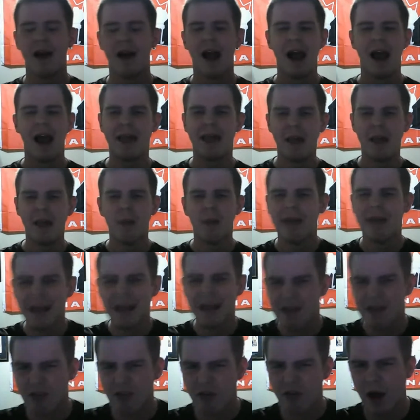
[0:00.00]
And then when
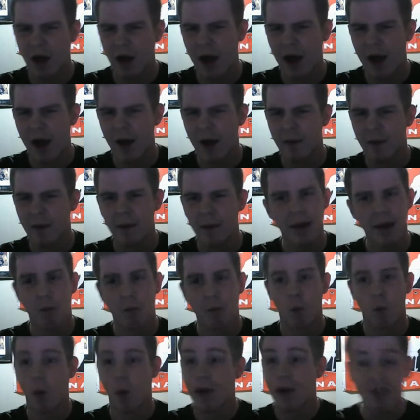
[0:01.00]
it
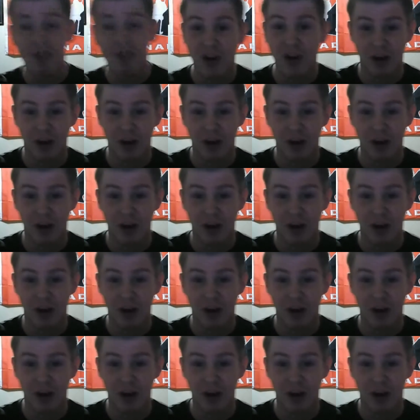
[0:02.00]
wasn't a